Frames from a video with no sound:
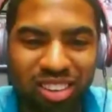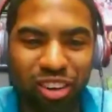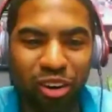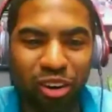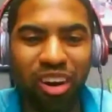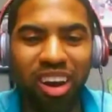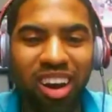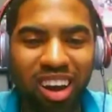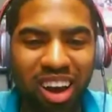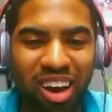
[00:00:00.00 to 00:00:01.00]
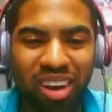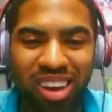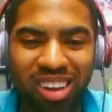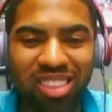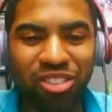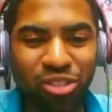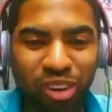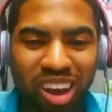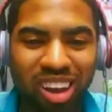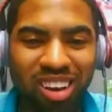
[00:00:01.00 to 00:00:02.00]
So if I get this
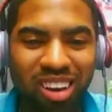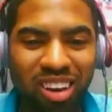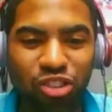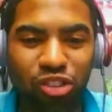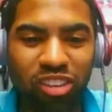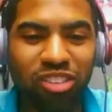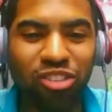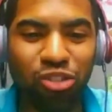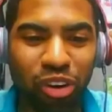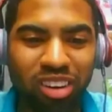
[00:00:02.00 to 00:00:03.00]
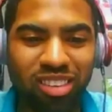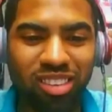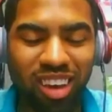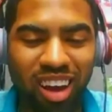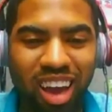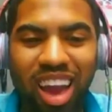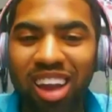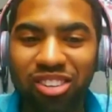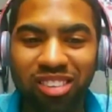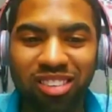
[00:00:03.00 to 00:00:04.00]
right, Trusted Choice
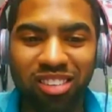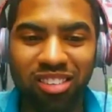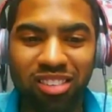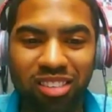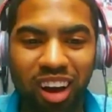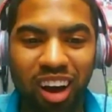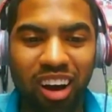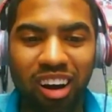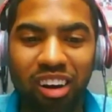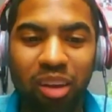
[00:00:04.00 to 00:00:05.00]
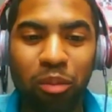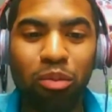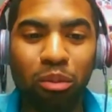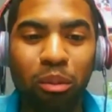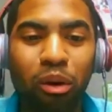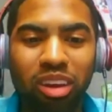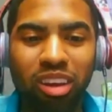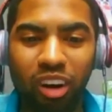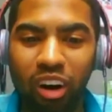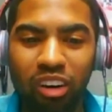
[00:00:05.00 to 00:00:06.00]
agencies are going to be
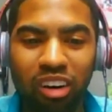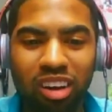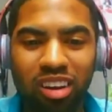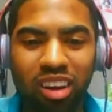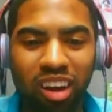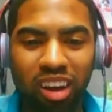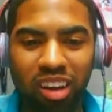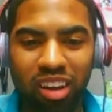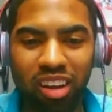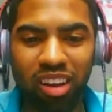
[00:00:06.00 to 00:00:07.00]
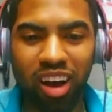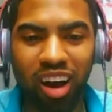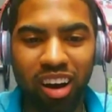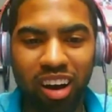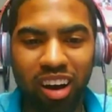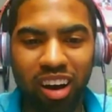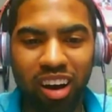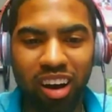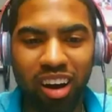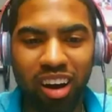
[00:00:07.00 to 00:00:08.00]
promoted on the
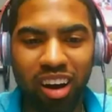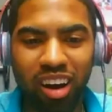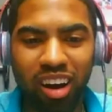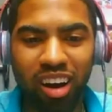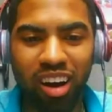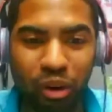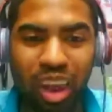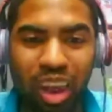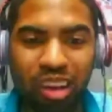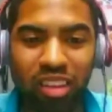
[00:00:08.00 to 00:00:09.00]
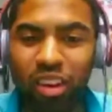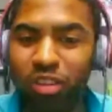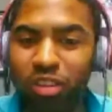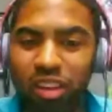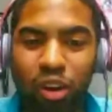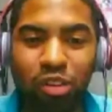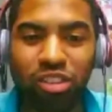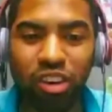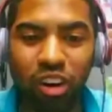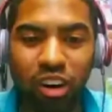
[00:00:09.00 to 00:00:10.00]
pregame show and the
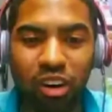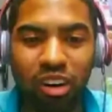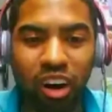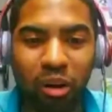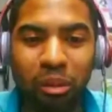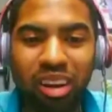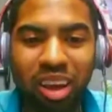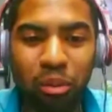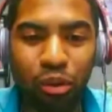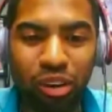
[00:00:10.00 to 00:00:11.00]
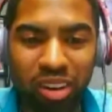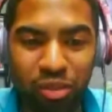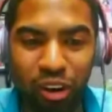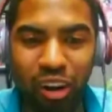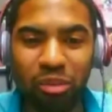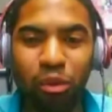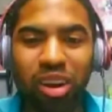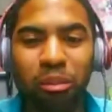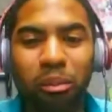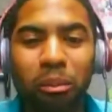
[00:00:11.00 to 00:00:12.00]
coaching call on Monday morning for all the
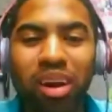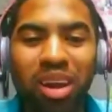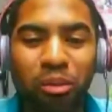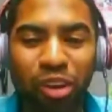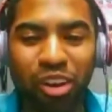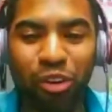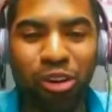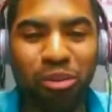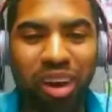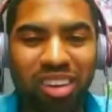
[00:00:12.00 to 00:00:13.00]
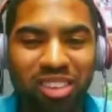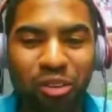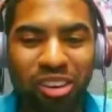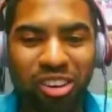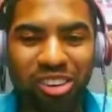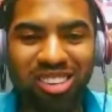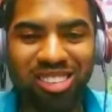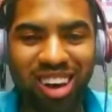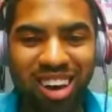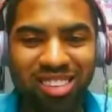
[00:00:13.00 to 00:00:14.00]
Monday morning quarterbacks that want to
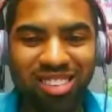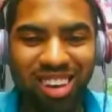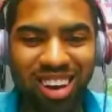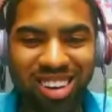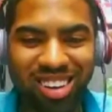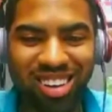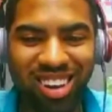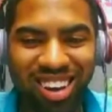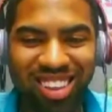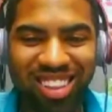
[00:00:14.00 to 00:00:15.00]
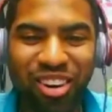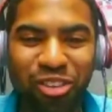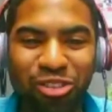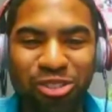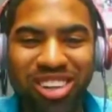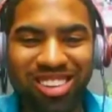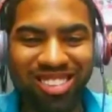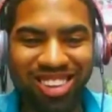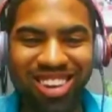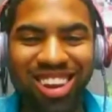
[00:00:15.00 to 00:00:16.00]
criticize the Coach
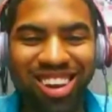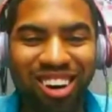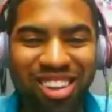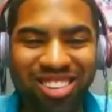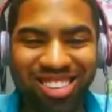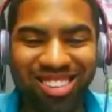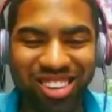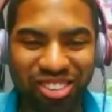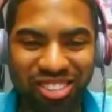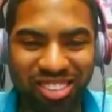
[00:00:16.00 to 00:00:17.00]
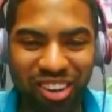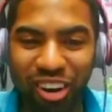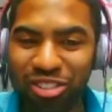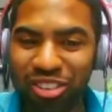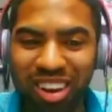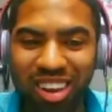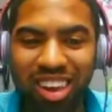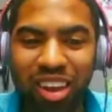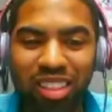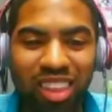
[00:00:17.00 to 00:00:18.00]
Ricks and all his decisions. They're also going to
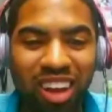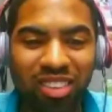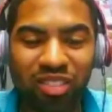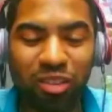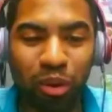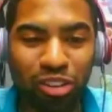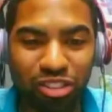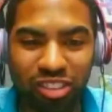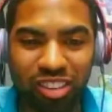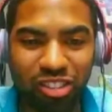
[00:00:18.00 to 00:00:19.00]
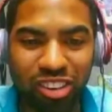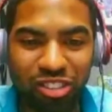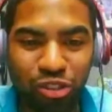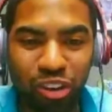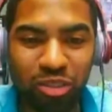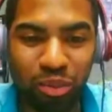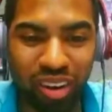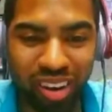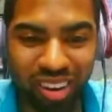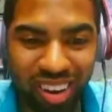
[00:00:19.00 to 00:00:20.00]
get lots of exposure to the Trusted Choice
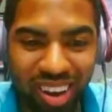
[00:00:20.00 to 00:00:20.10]
brand.